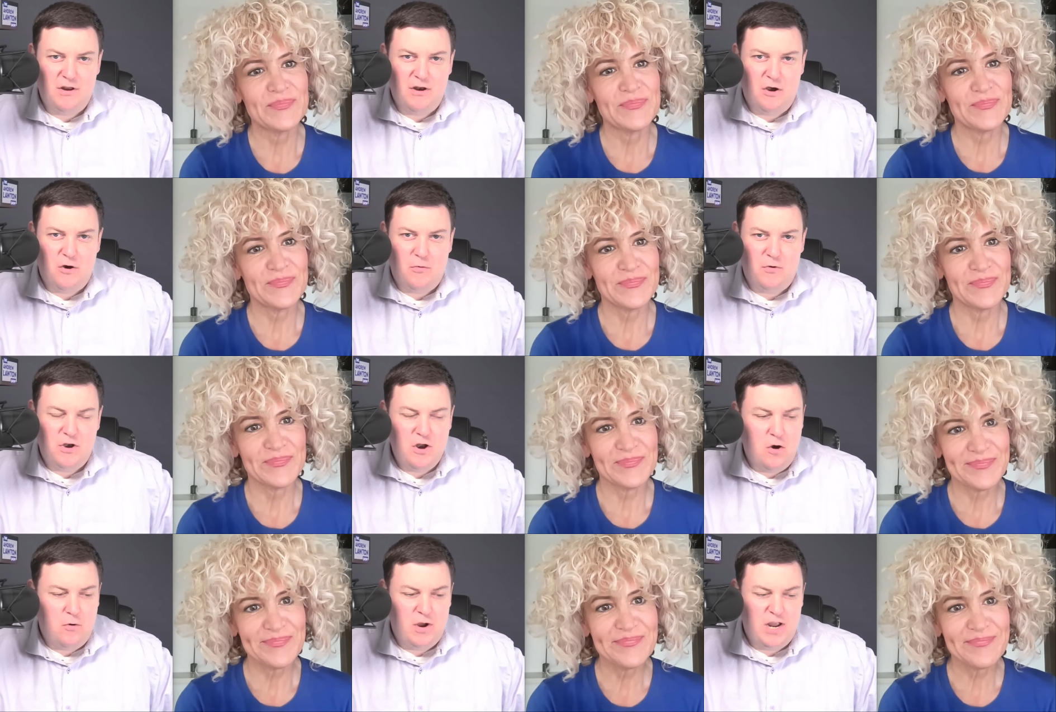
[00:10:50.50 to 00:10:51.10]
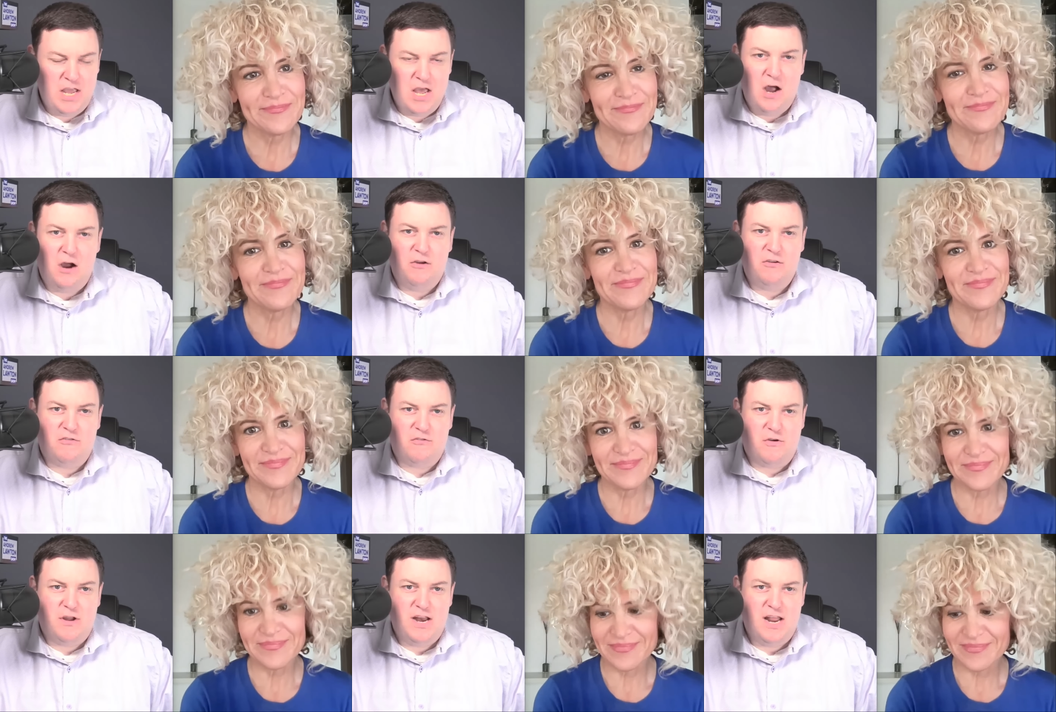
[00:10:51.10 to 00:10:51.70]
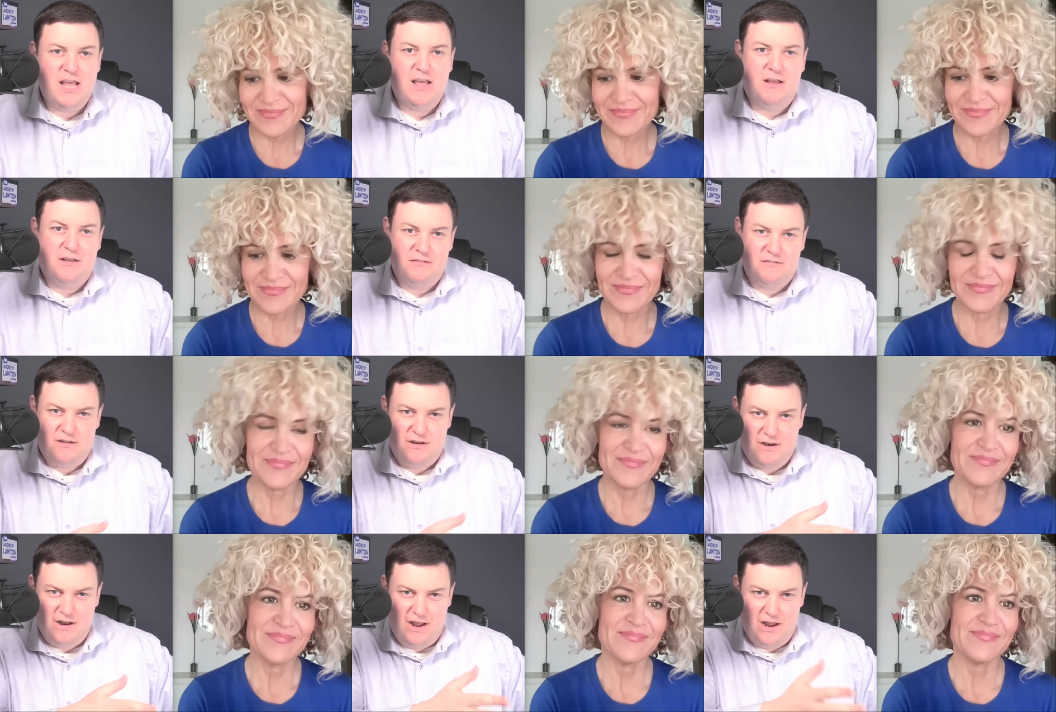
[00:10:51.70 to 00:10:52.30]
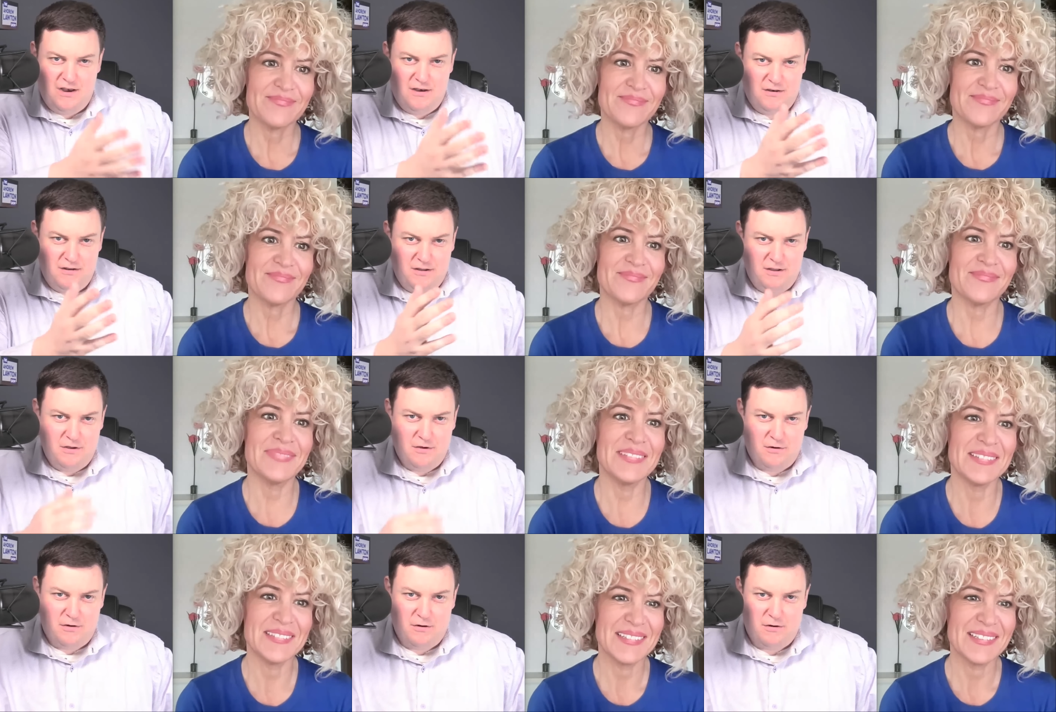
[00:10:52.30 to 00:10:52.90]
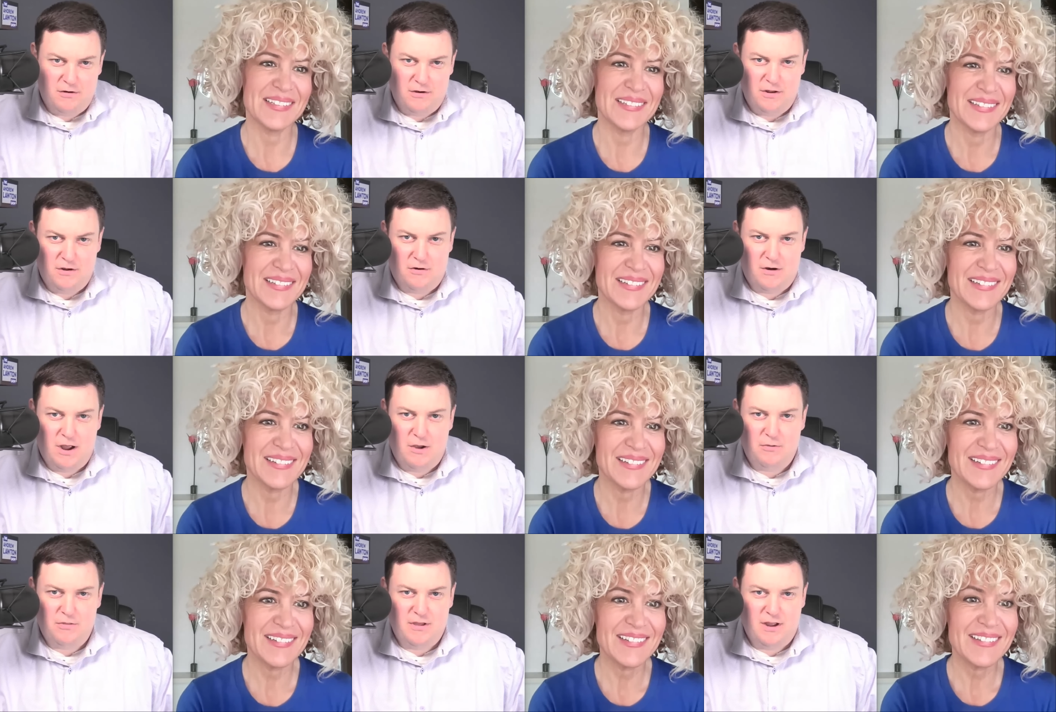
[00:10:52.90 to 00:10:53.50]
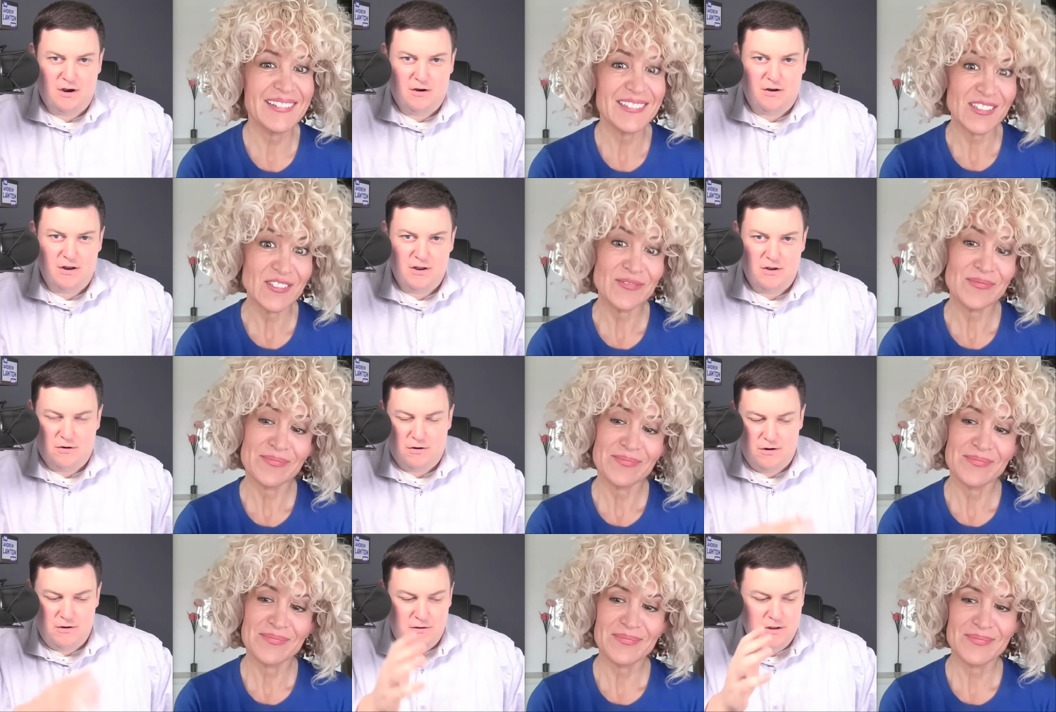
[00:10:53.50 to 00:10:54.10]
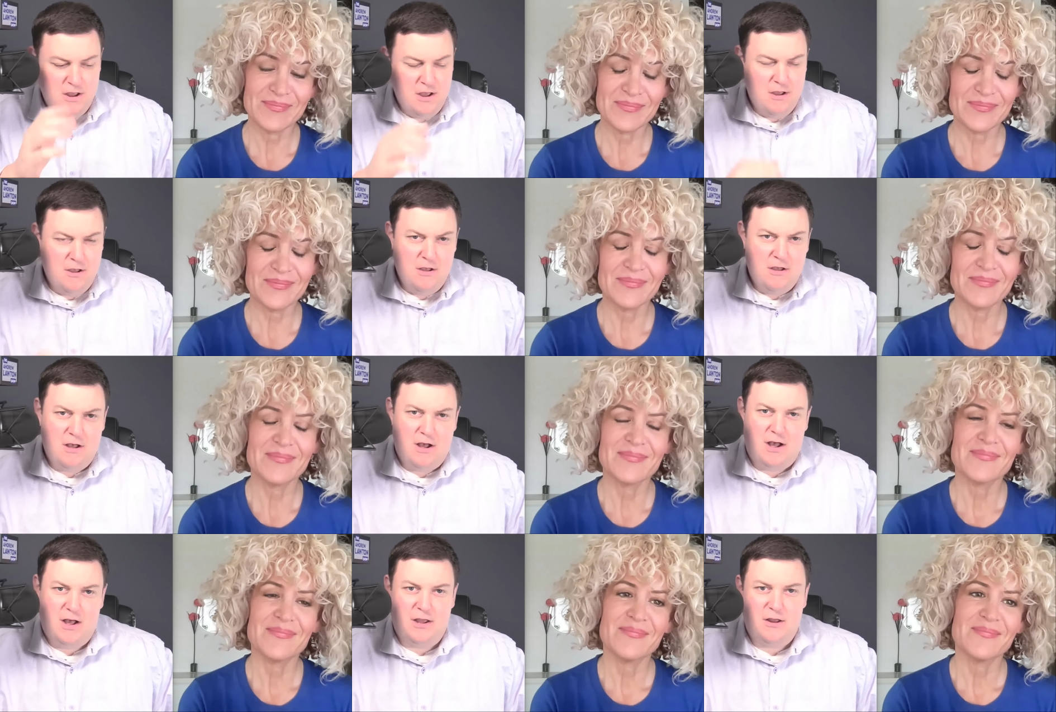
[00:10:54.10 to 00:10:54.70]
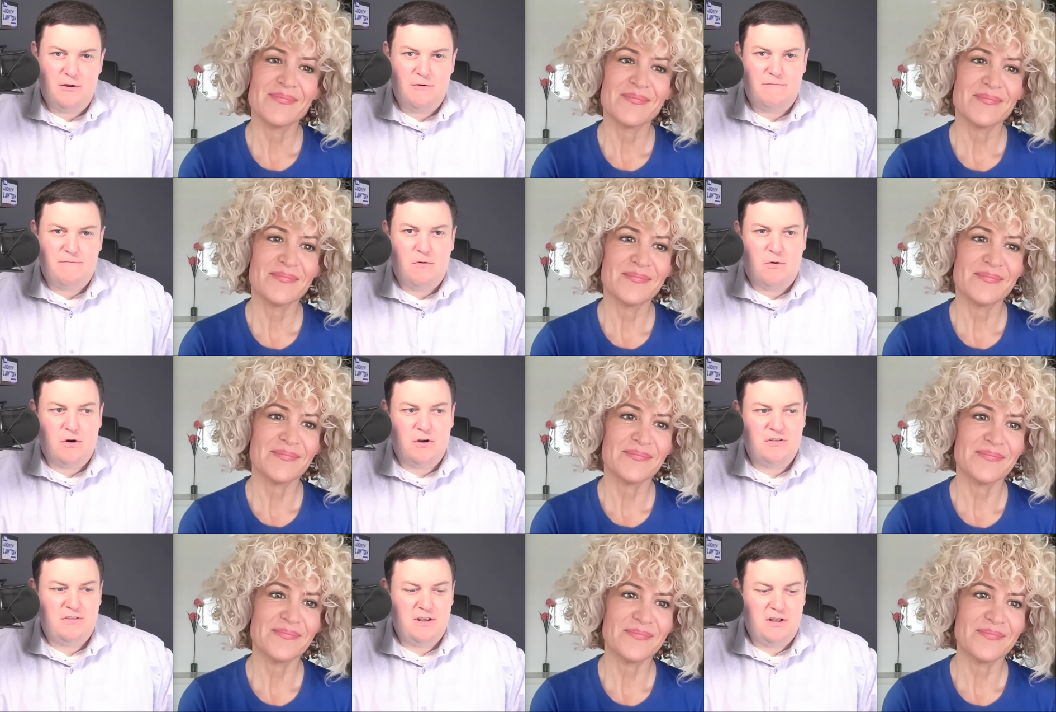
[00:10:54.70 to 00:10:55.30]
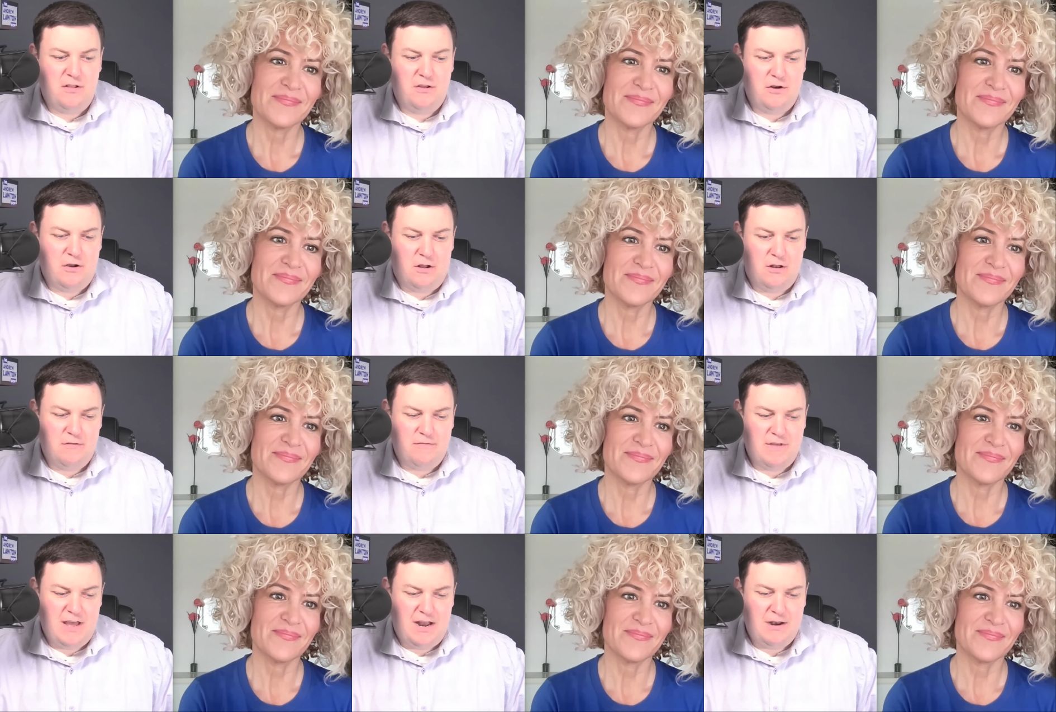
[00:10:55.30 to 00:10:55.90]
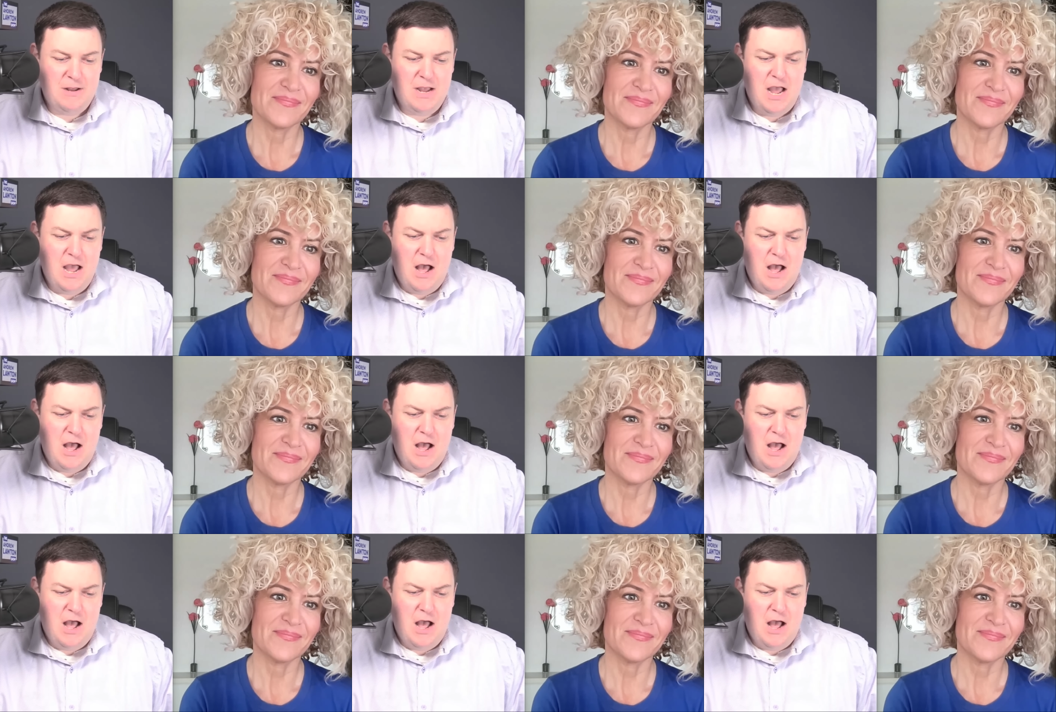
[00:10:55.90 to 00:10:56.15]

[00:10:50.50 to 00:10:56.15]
Speaker 1: you know, know what Yonge Street is. And and you're you're out there and you're in, uh, you know, Forest Hill and all of that.